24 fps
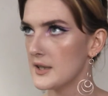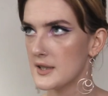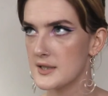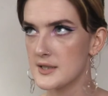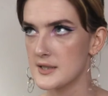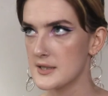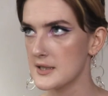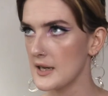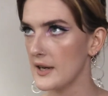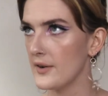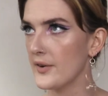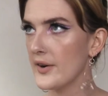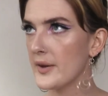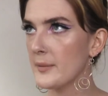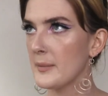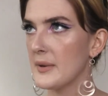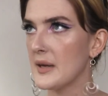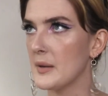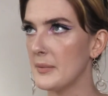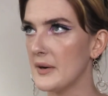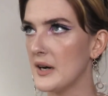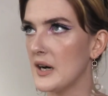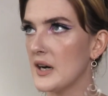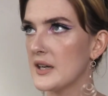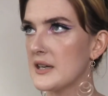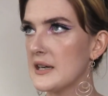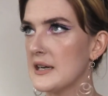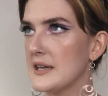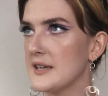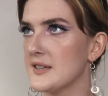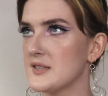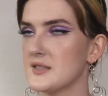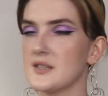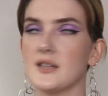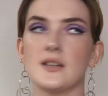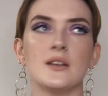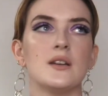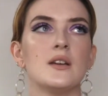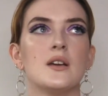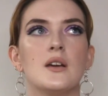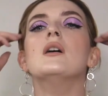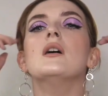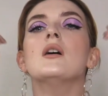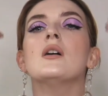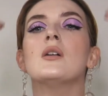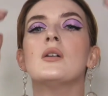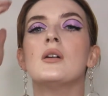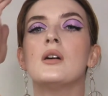tearing me apart, Lisa.
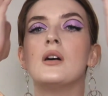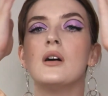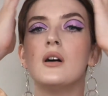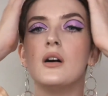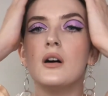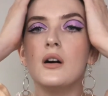Oh.